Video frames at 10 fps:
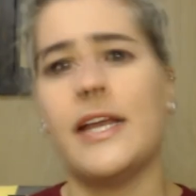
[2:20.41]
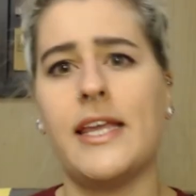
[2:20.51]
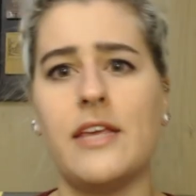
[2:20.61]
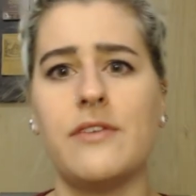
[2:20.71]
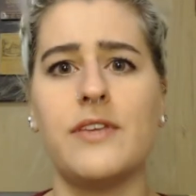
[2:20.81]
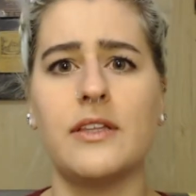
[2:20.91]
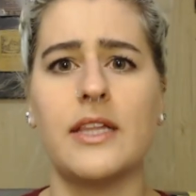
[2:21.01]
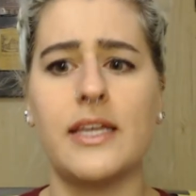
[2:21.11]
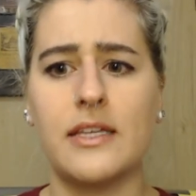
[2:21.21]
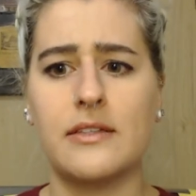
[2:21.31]
and even
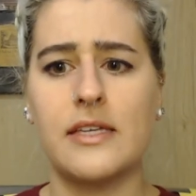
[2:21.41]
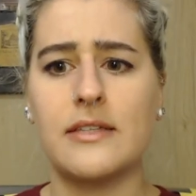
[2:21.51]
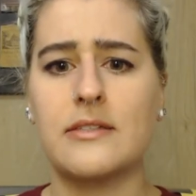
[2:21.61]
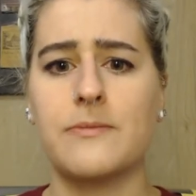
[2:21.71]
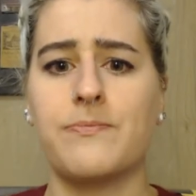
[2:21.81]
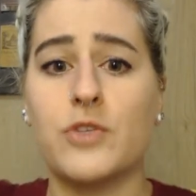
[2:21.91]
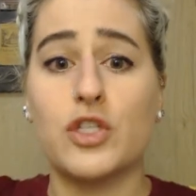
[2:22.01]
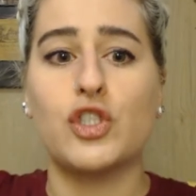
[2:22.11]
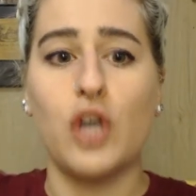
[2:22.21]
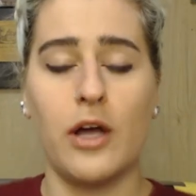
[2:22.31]
like these
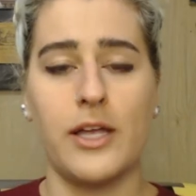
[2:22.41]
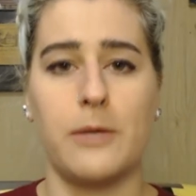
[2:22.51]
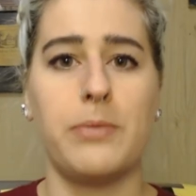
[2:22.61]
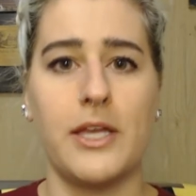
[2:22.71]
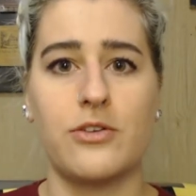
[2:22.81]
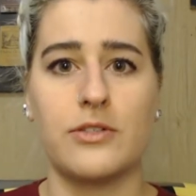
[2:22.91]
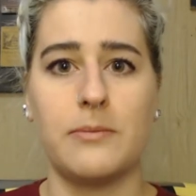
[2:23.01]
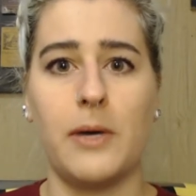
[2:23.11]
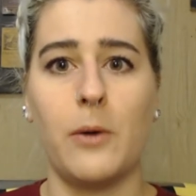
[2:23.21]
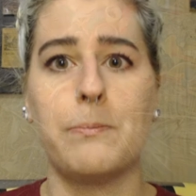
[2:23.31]
shocking pictures
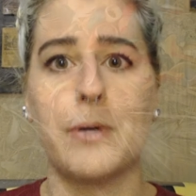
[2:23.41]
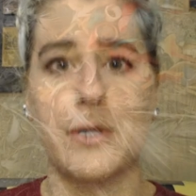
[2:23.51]
about